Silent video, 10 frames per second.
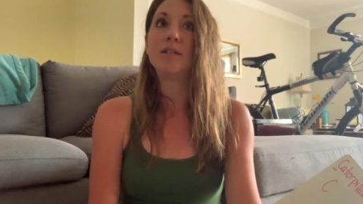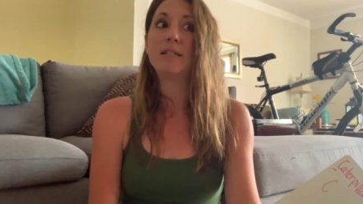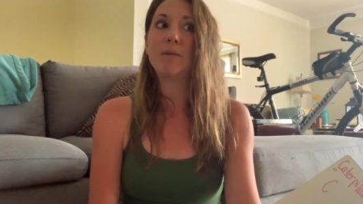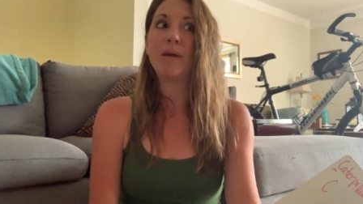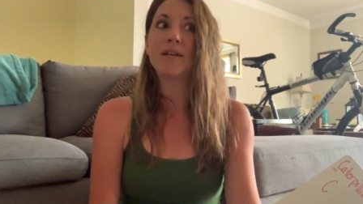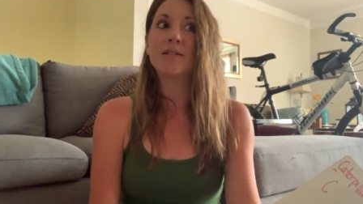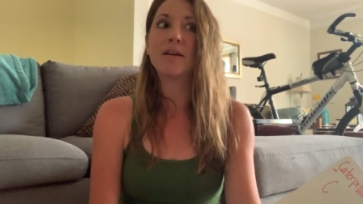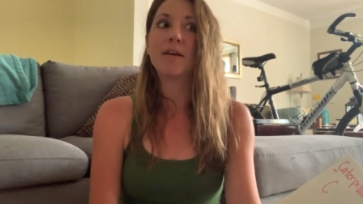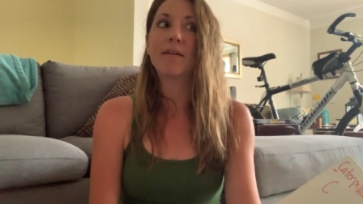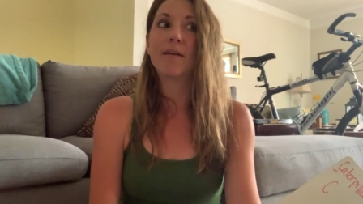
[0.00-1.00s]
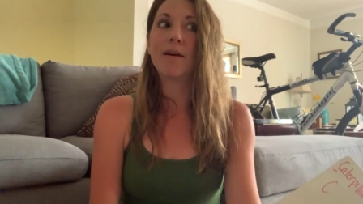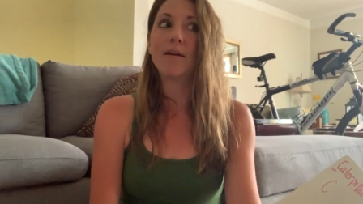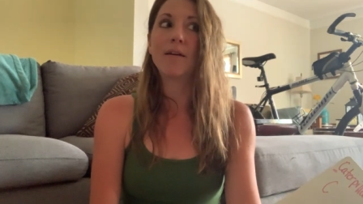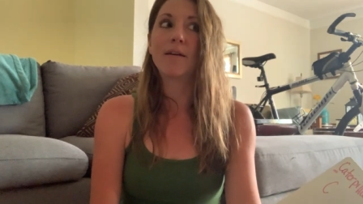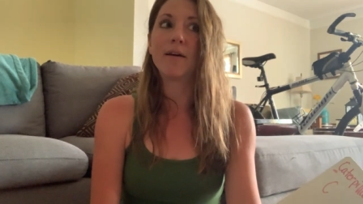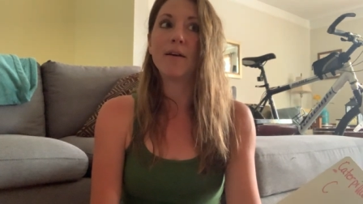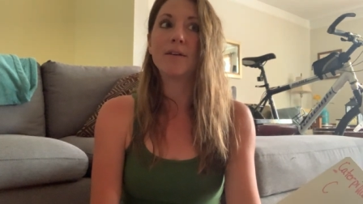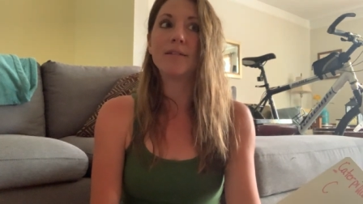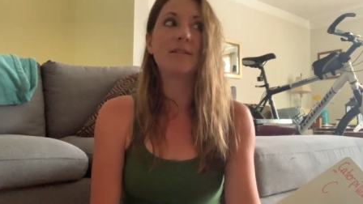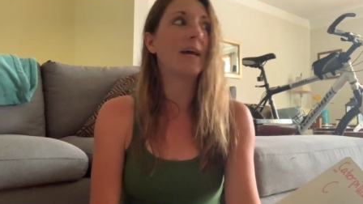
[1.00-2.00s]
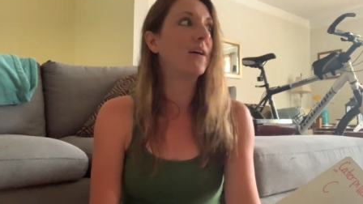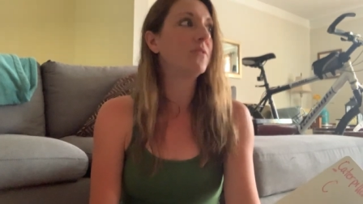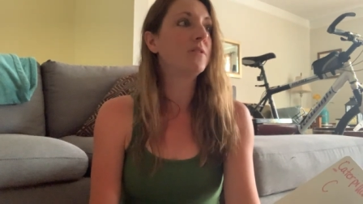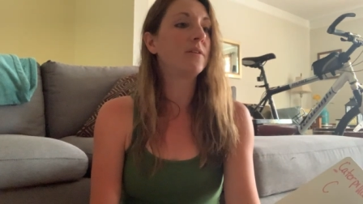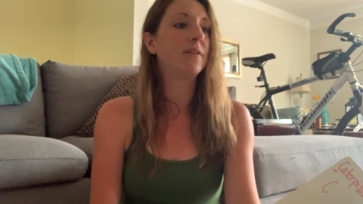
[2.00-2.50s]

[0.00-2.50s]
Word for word: C makes the k, k sound.